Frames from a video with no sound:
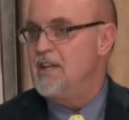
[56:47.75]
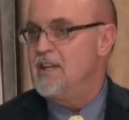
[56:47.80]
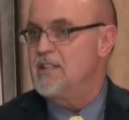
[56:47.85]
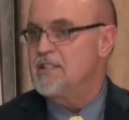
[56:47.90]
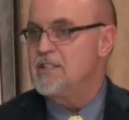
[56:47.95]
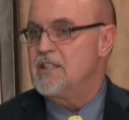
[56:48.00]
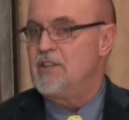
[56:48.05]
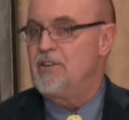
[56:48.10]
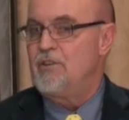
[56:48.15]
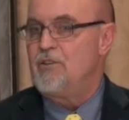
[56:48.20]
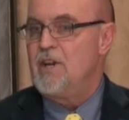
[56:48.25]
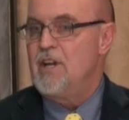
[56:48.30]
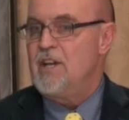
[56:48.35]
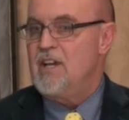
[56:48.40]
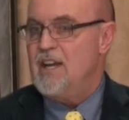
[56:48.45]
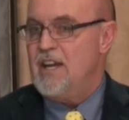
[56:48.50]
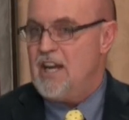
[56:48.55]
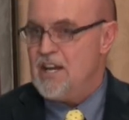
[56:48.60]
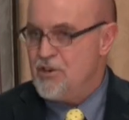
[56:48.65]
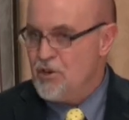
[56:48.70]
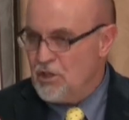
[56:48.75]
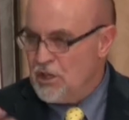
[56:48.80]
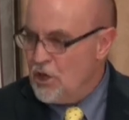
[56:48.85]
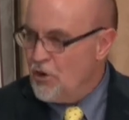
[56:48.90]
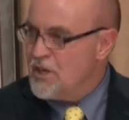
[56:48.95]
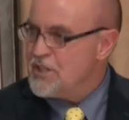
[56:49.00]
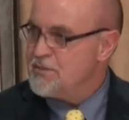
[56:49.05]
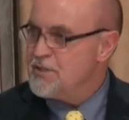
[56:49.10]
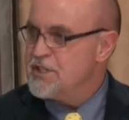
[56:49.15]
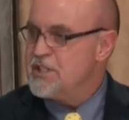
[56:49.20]
So I know
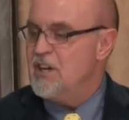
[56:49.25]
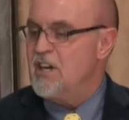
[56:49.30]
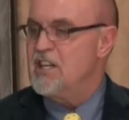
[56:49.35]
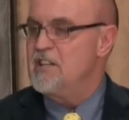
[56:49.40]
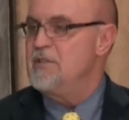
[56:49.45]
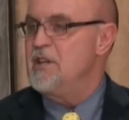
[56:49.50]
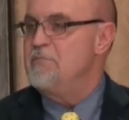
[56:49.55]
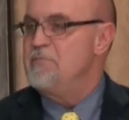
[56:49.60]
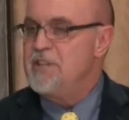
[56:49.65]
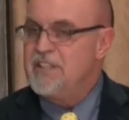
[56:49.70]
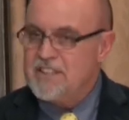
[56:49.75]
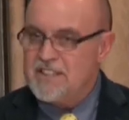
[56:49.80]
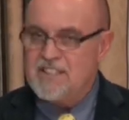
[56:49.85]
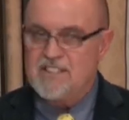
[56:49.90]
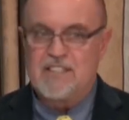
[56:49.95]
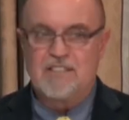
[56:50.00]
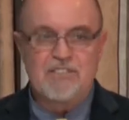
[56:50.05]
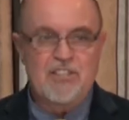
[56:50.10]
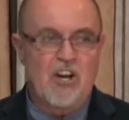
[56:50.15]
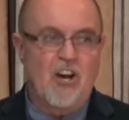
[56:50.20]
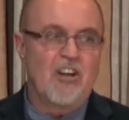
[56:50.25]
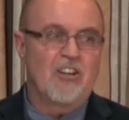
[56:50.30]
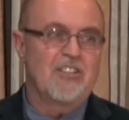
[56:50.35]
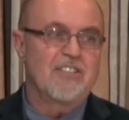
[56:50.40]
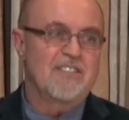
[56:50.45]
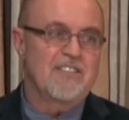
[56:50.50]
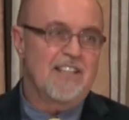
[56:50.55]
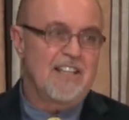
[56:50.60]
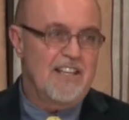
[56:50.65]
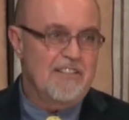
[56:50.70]
Lois was talking about millions of
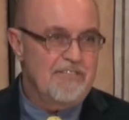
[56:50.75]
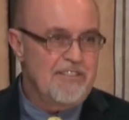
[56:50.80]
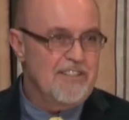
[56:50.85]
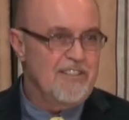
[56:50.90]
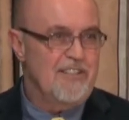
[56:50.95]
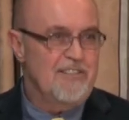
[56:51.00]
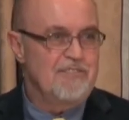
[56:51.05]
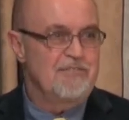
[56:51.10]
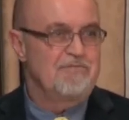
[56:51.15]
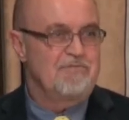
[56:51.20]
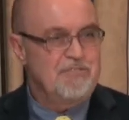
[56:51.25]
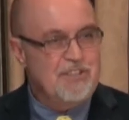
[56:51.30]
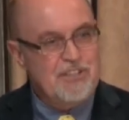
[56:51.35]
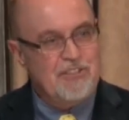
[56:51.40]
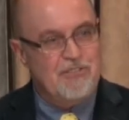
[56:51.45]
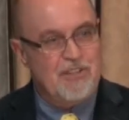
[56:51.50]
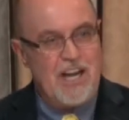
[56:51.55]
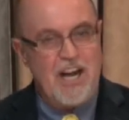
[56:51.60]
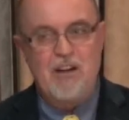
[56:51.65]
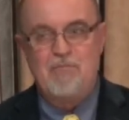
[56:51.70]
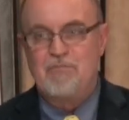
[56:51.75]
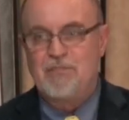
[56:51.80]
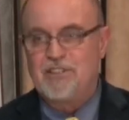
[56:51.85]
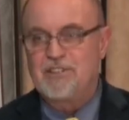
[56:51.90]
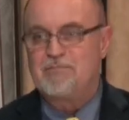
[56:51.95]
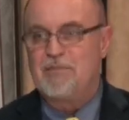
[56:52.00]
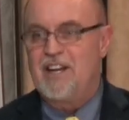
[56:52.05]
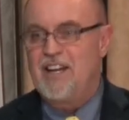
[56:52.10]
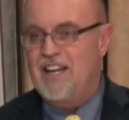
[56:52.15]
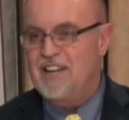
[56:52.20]
dollars, so I feel
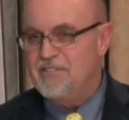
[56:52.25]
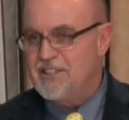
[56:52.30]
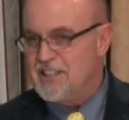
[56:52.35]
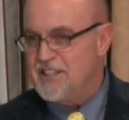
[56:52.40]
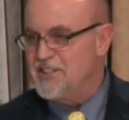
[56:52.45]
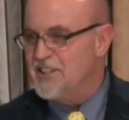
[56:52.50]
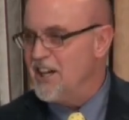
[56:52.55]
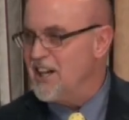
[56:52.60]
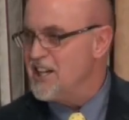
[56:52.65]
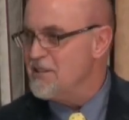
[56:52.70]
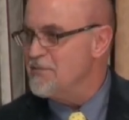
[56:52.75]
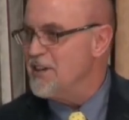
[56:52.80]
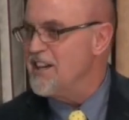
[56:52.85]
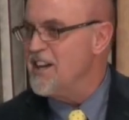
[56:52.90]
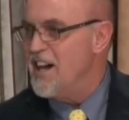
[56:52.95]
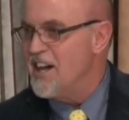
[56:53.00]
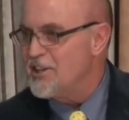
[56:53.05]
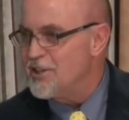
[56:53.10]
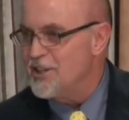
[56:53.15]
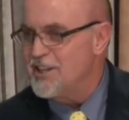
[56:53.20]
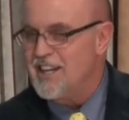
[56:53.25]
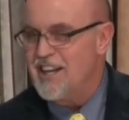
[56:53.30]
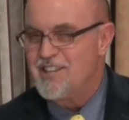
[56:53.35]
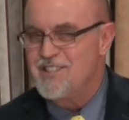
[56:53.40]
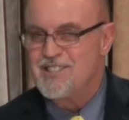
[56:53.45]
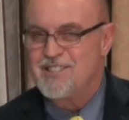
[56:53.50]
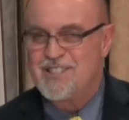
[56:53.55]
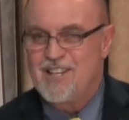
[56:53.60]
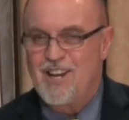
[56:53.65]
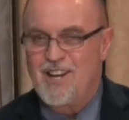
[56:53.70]
humbled by having to talk about
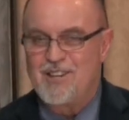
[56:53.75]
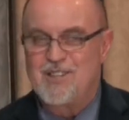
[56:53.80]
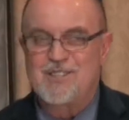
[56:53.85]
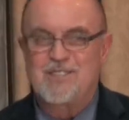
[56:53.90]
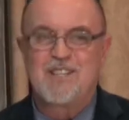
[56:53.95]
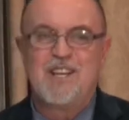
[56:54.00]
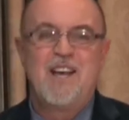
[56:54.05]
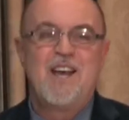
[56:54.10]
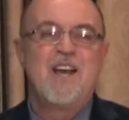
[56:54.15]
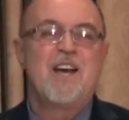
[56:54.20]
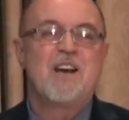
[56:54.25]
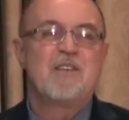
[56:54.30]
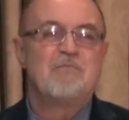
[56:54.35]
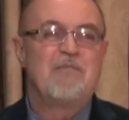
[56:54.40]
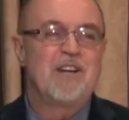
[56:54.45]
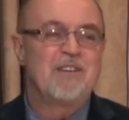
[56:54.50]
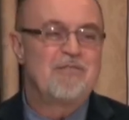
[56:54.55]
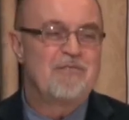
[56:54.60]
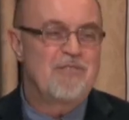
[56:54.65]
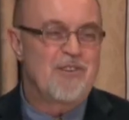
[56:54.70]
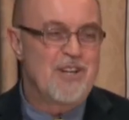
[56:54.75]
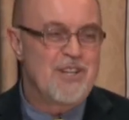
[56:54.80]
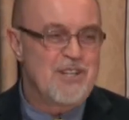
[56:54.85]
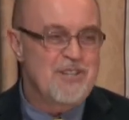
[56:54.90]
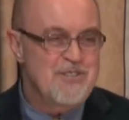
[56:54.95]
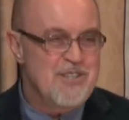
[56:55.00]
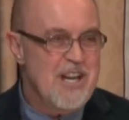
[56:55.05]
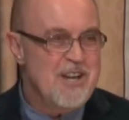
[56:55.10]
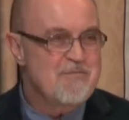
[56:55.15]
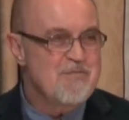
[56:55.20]
$100,000. But for the
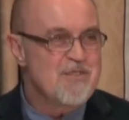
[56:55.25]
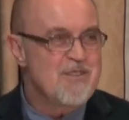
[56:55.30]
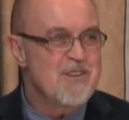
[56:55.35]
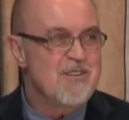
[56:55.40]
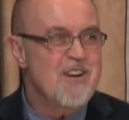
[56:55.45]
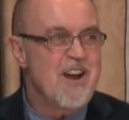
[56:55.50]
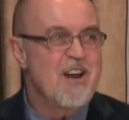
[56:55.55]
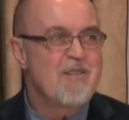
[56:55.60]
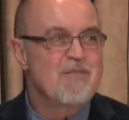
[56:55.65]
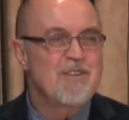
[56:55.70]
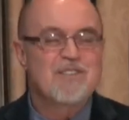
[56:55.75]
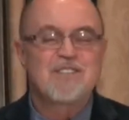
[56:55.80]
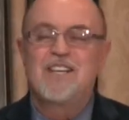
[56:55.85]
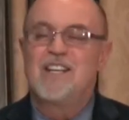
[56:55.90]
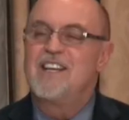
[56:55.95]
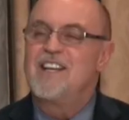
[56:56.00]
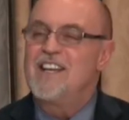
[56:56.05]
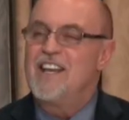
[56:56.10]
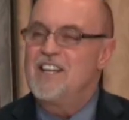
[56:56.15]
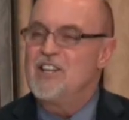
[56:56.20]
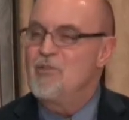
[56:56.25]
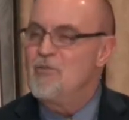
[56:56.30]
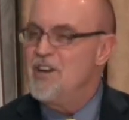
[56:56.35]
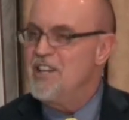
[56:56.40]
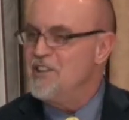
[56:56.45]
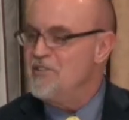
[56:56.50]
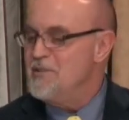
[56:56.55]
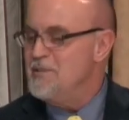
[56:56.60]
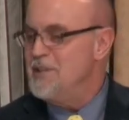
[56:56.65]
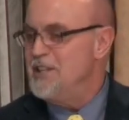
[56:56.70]
Chamber of Commerce and the way
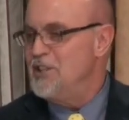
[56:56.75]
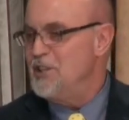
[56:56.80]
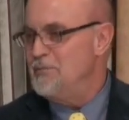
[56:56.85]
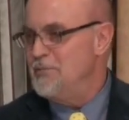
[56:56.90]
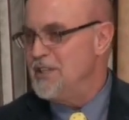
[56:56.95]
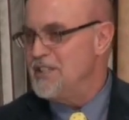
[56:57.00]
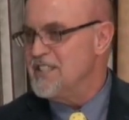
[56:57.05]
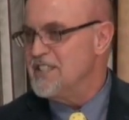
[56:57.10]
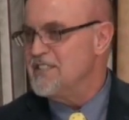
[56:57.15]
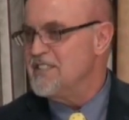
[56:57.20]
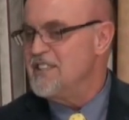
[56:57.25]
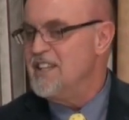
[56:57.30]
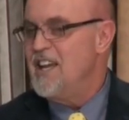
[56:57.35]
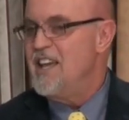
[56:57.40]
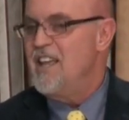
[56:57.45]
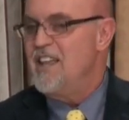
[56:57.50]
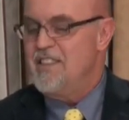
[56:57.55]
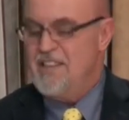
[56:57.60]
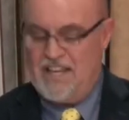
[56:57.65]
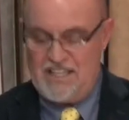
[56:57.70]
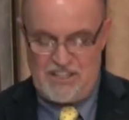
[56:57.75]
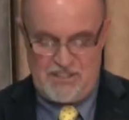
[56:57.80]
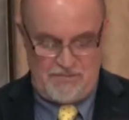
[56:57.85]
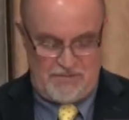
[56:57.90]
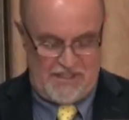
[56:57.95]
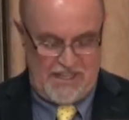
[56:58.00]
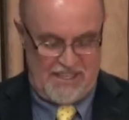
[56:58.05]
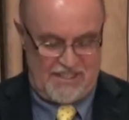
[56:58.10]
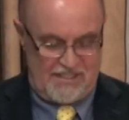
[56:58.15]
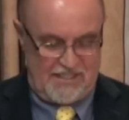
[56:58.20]
that we can do business, that's
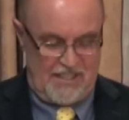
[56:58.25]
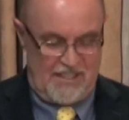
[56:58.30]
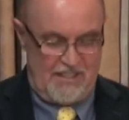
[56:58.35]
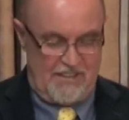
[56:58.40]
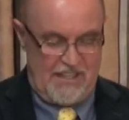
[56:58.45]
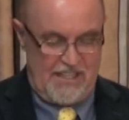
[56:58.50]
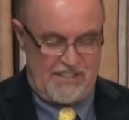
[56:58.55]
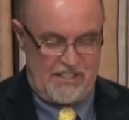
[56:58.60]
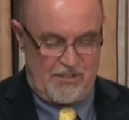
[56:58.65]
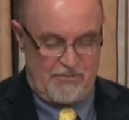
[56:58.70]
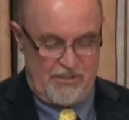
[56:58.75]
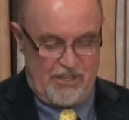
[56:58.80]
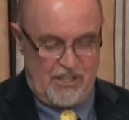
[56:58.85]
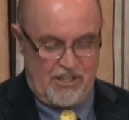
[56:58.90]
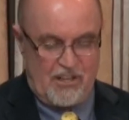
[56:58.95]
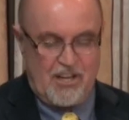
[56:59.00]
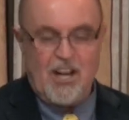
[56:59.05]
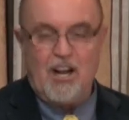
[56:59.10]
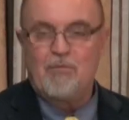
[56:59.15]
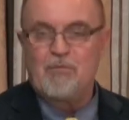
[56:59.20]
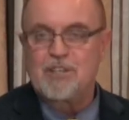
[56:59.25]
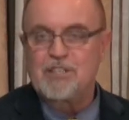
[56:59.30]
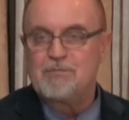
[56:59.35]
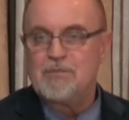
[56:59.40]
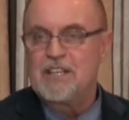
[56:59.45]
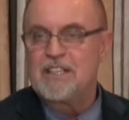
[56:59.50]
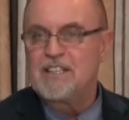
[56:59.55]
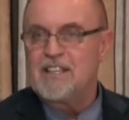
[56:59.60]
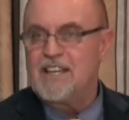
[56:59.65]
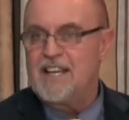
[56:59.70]
a real
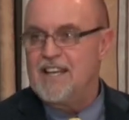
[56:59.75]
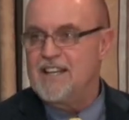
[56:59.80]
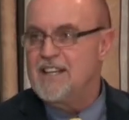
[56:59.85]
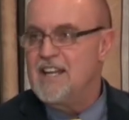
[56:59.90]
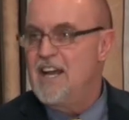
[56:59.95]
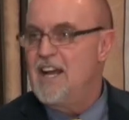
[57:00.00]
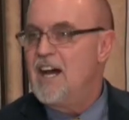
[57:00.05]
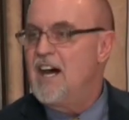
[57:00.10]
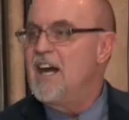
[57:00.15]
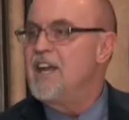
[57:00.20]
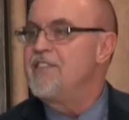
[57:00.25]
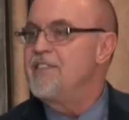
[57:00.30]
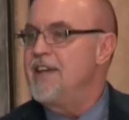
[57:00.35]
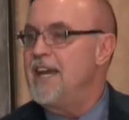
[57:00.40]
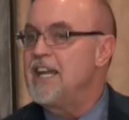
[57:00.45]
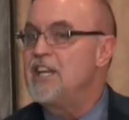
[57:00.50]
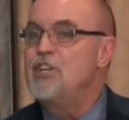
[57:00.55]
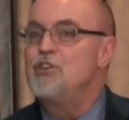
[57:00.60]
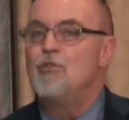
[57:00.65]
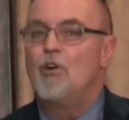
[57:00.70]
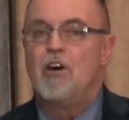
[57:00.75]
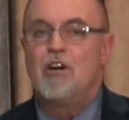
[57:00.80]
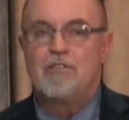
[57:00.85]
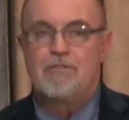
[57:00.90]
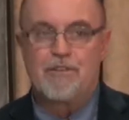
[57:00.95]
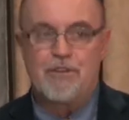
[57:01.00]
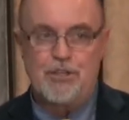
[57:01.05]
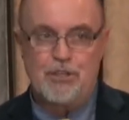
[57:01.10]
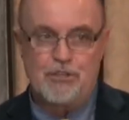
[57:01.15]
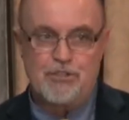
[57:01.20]
accomplishment. And I thank you all
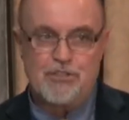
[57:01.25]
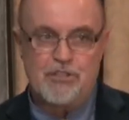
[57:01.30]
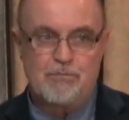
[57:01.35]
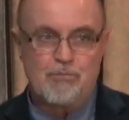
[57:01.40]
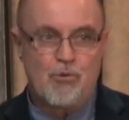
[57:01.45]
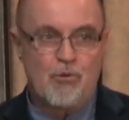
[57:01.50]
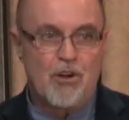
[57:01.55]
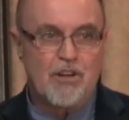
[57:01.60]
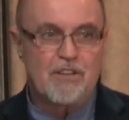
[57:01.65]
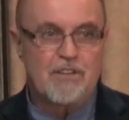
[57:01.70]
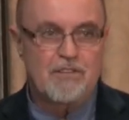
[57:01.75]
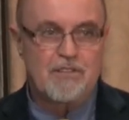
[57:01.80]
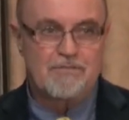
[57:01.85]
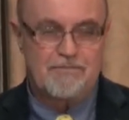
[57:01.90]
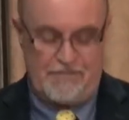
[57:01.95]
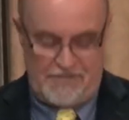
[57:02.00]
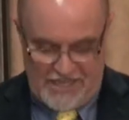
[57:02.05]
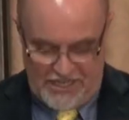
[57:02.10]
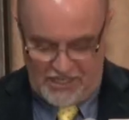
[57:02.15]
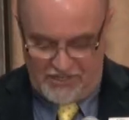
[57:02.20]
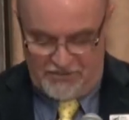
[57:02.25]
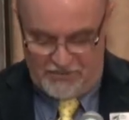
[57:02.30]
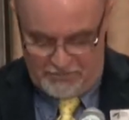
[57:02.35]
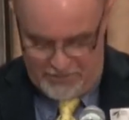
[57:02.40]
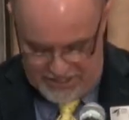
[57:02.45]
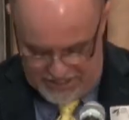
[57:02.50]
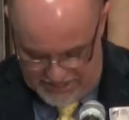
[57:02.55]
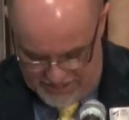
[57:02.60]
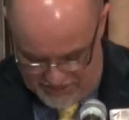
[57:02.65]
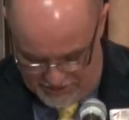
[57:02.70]
for your support. Thanks for
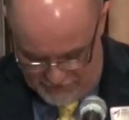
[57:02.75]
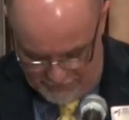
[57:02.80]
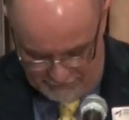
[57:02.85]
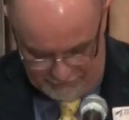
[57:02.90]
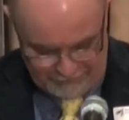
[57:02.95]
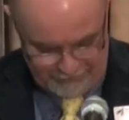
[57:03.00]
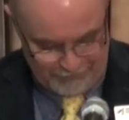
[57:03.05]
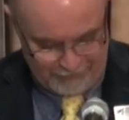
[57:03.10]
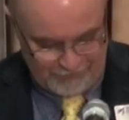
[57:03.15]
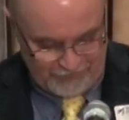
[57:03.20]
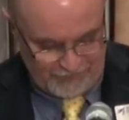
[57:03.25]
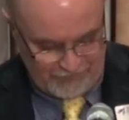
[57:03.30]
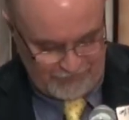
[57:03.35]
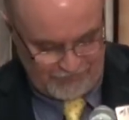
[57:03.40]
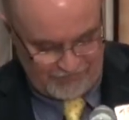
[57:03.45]
being here.